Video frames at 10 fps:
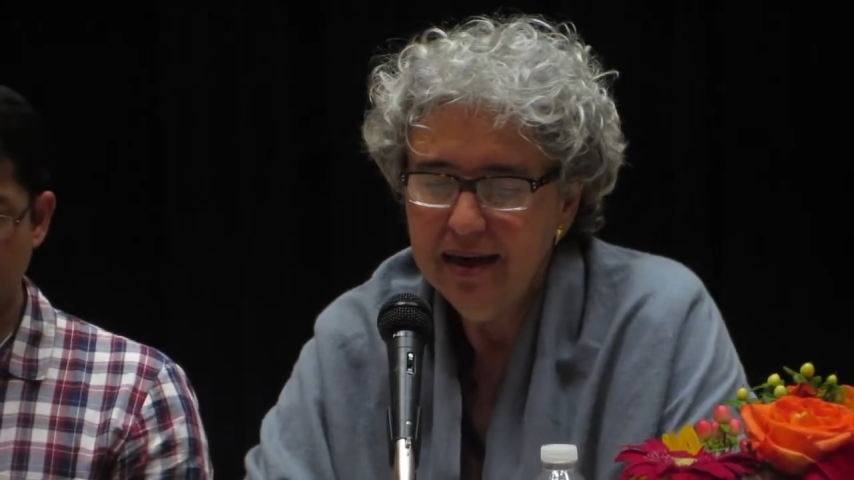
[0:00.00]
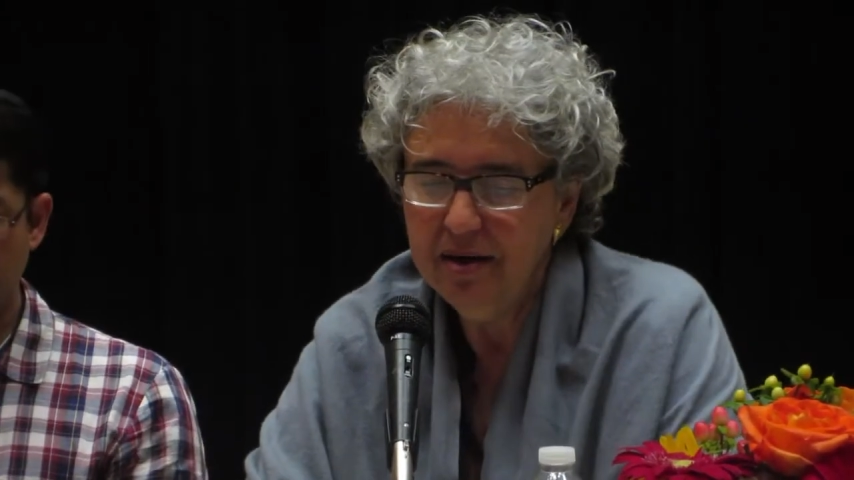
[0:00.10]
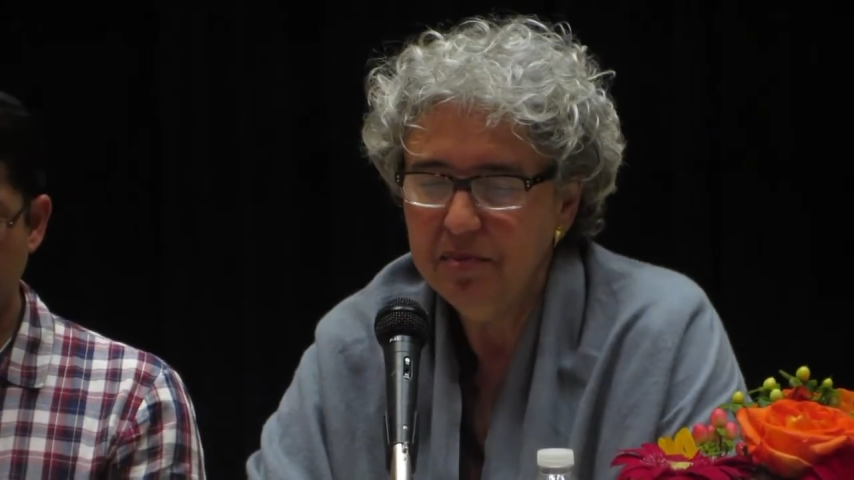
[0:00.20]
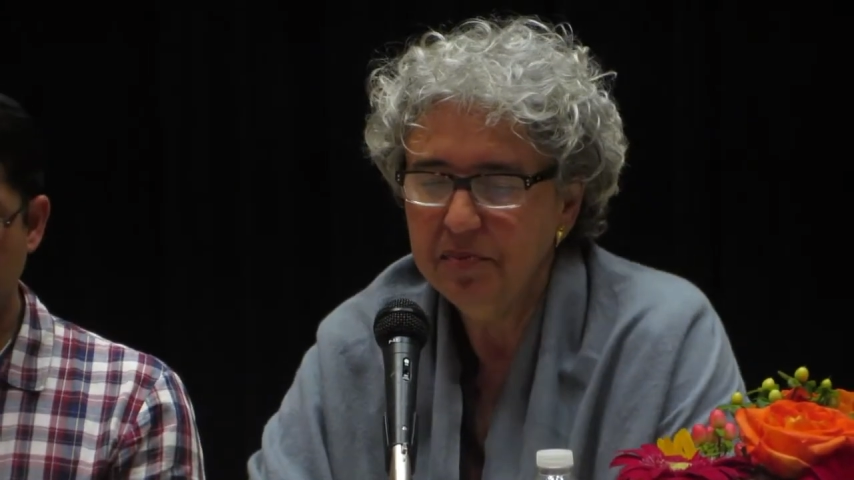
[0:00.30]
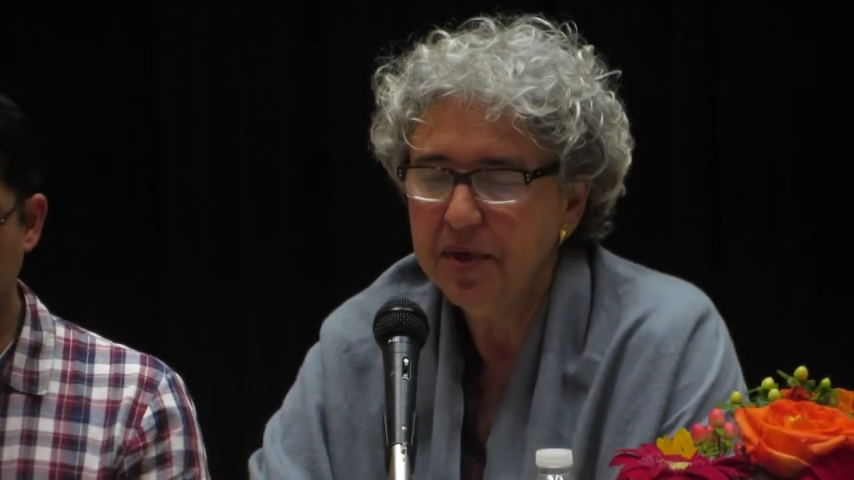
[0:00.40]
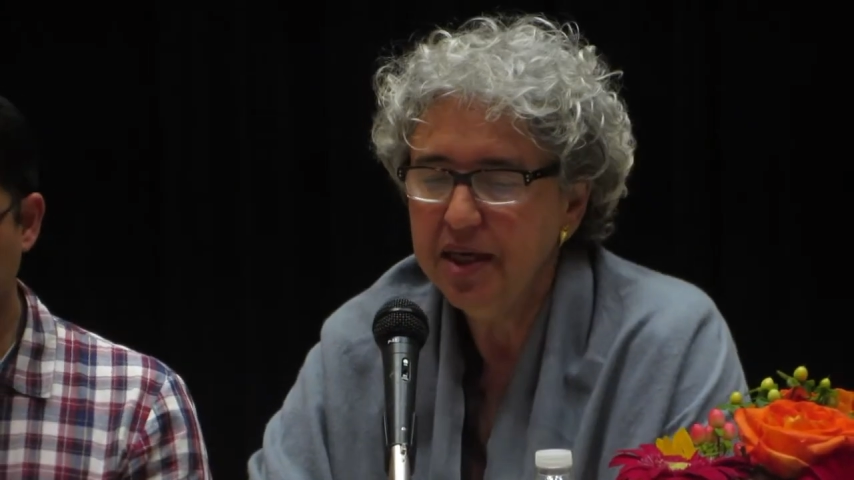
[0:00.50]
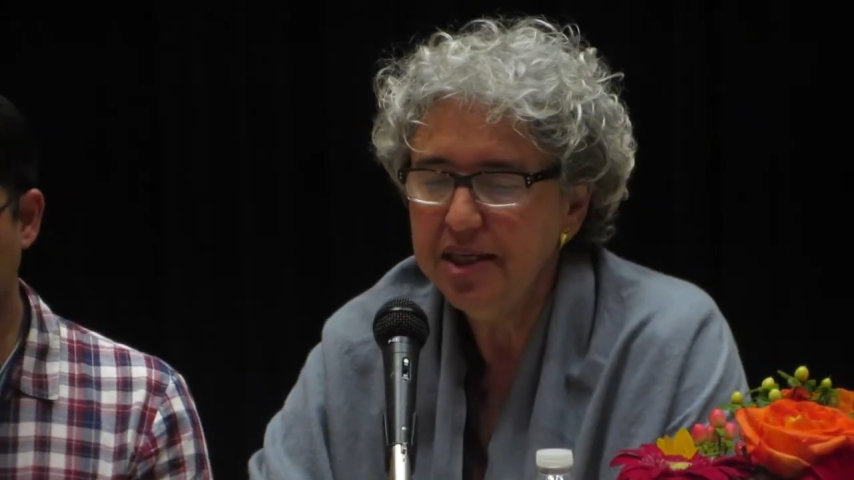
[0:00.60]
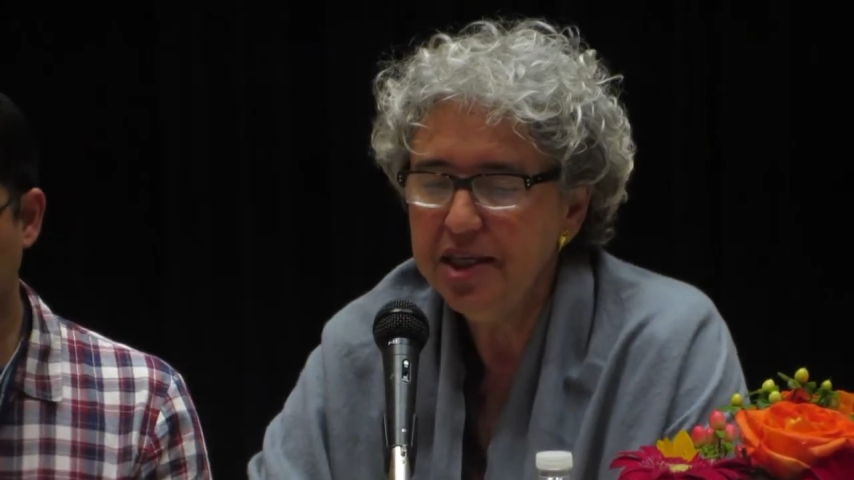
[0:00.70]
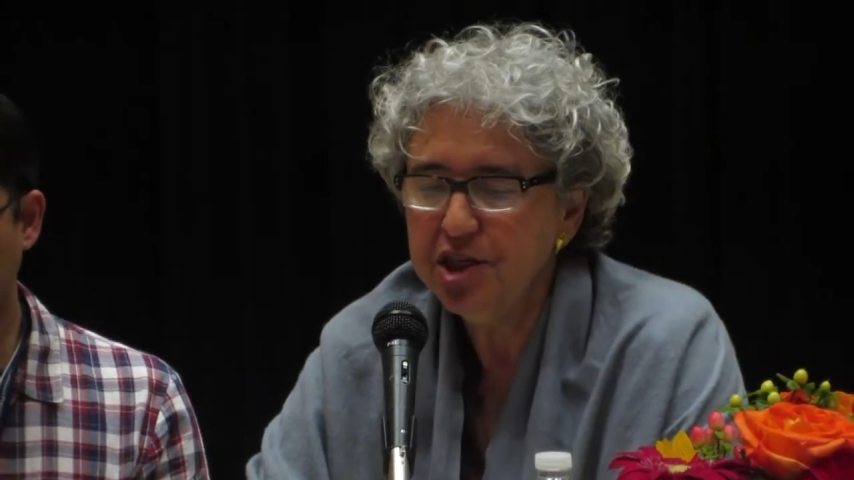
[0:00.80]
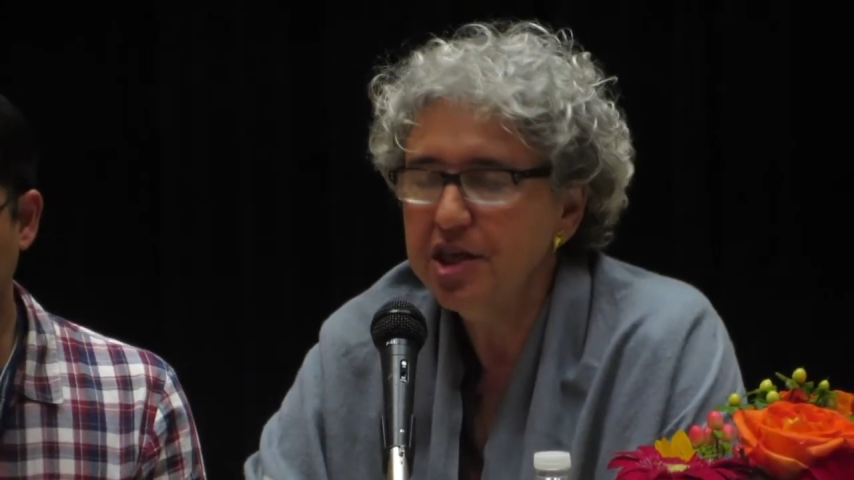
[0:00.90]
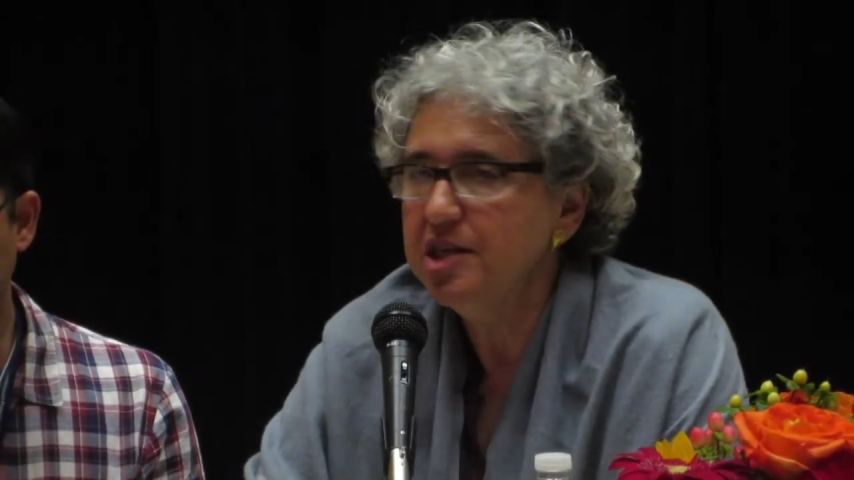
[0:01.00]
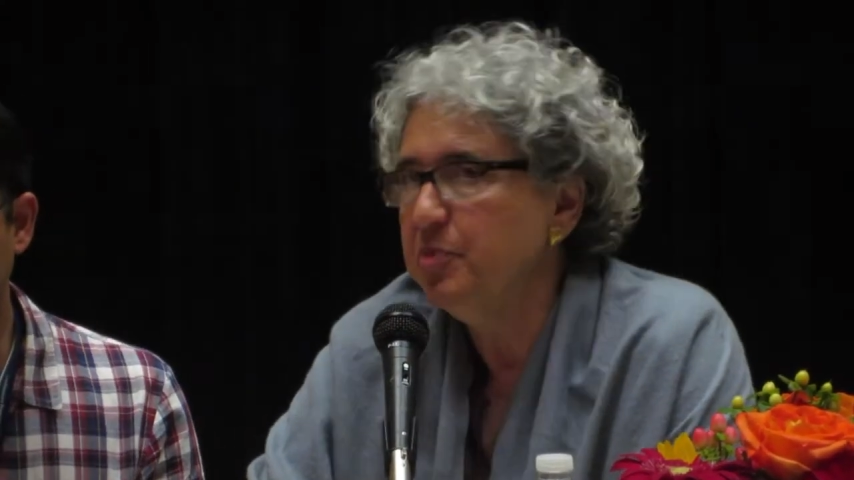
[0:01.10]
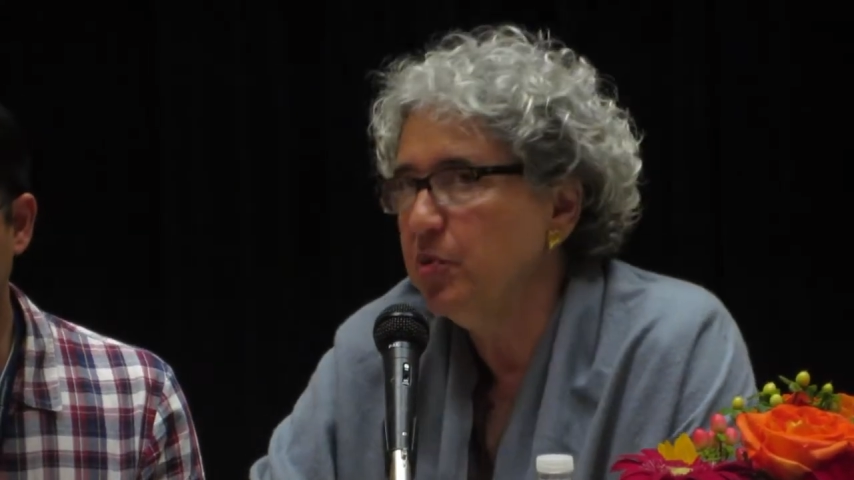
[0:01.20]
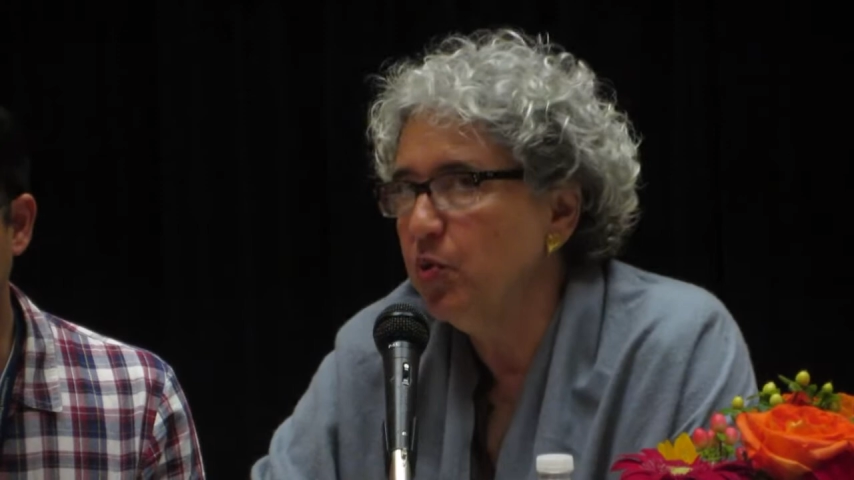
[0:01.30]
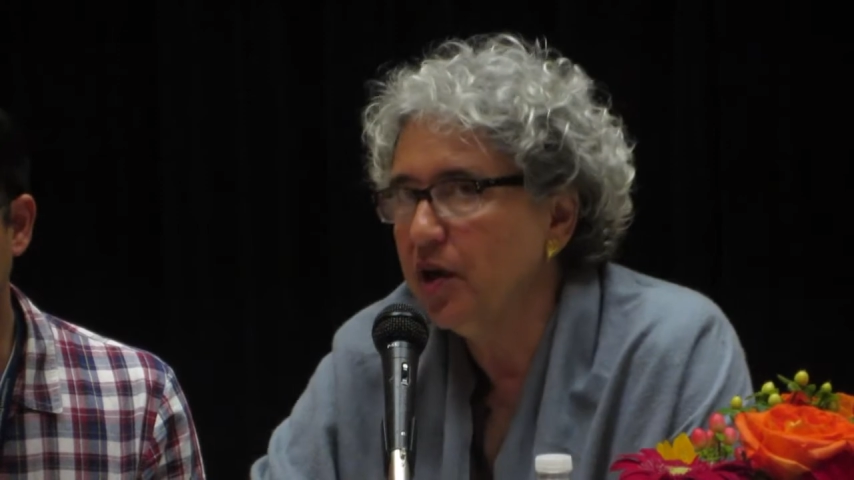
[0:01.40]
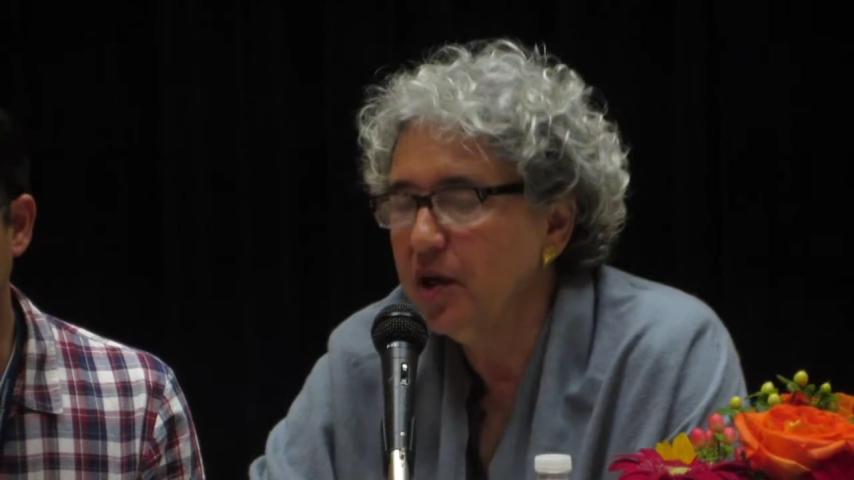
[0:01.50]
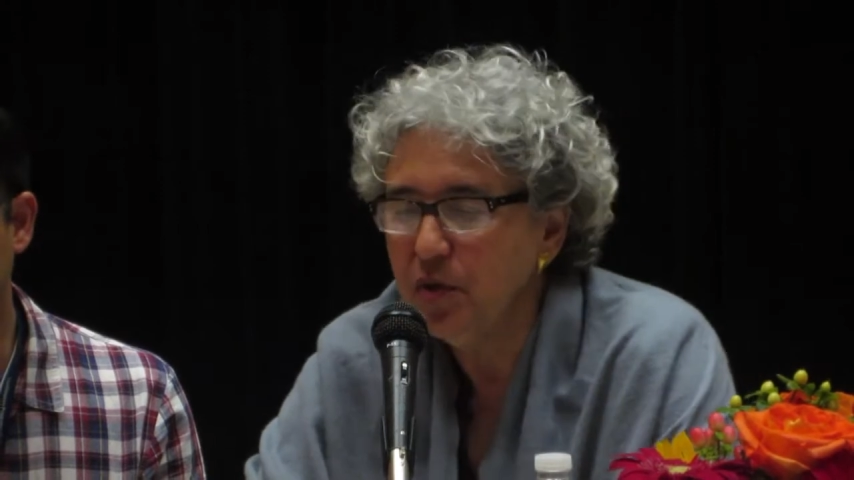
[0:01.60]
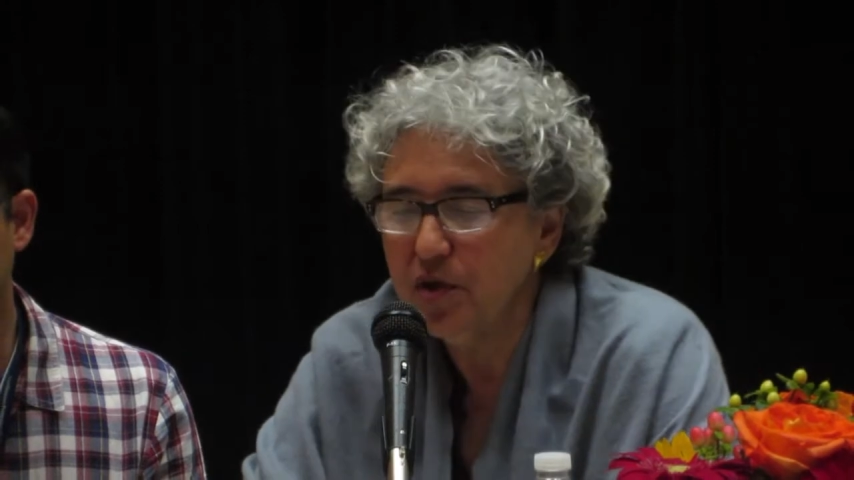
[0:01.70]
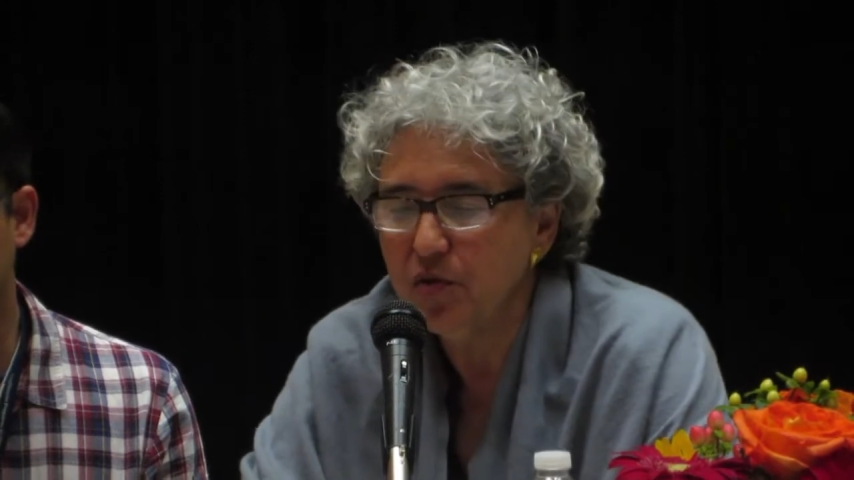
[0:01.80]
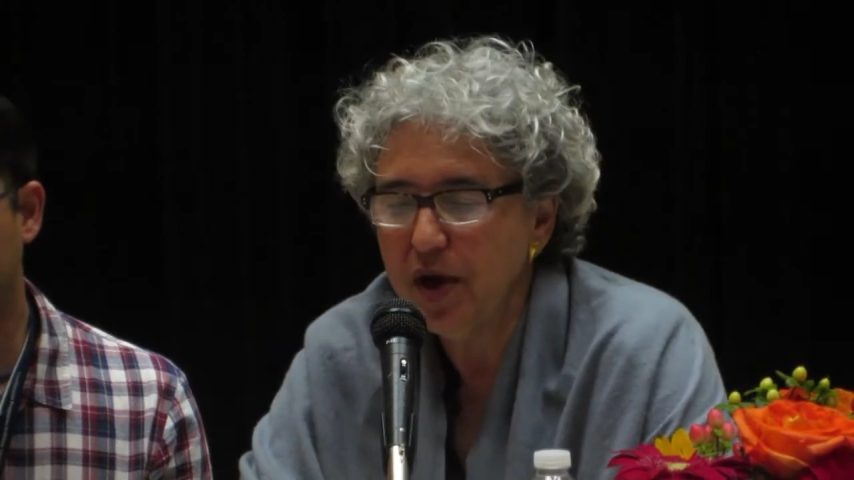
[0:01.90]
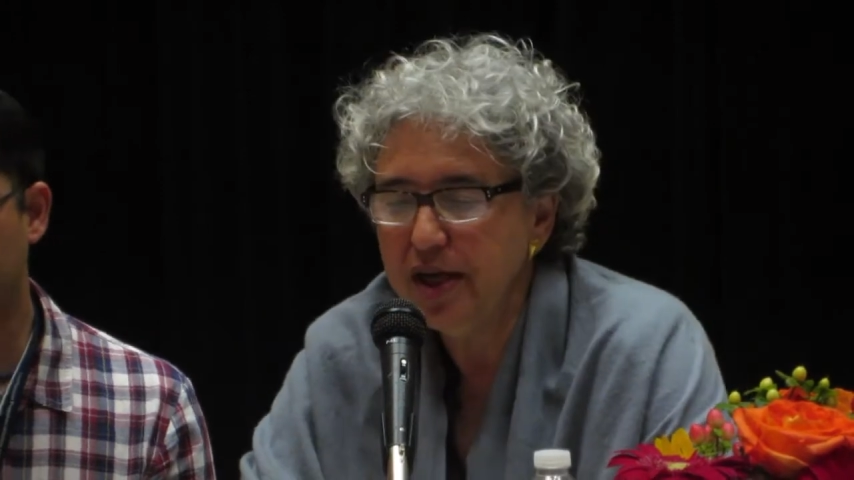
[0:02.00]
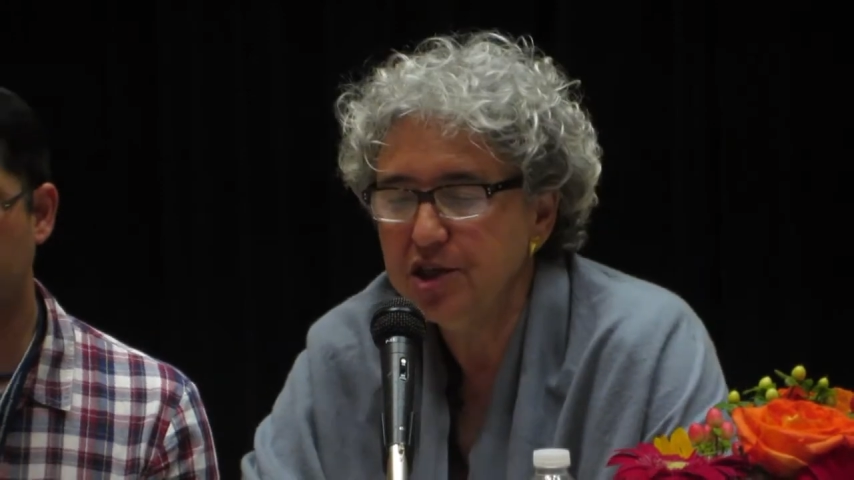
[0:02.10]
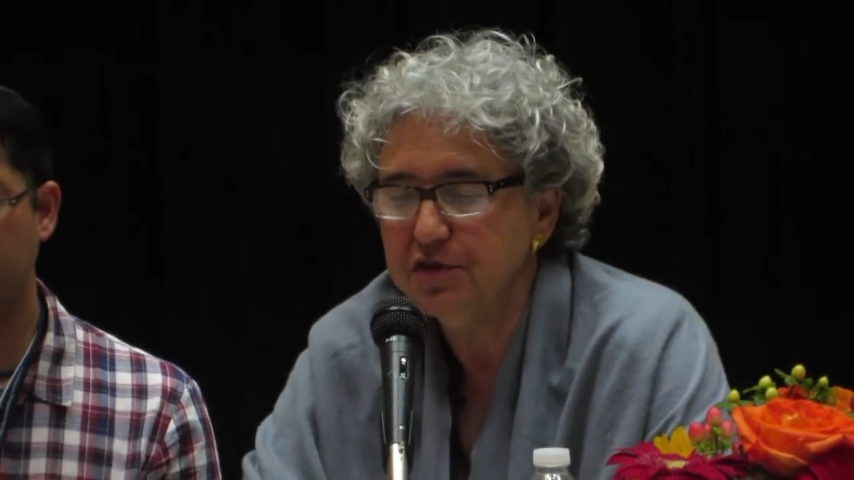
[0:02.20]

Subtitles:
Khadijah has been working with a range